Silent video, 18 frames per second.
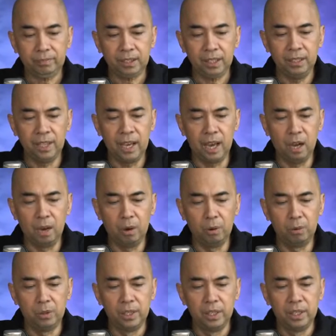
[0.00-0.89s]

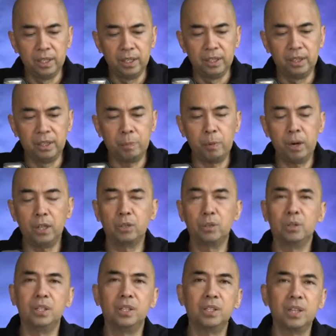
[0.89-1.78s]
Now,
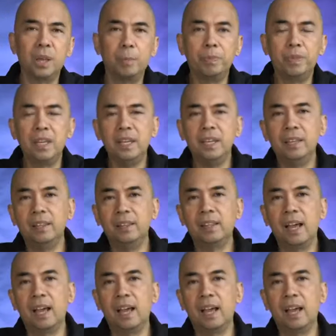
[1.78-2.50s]
depression is something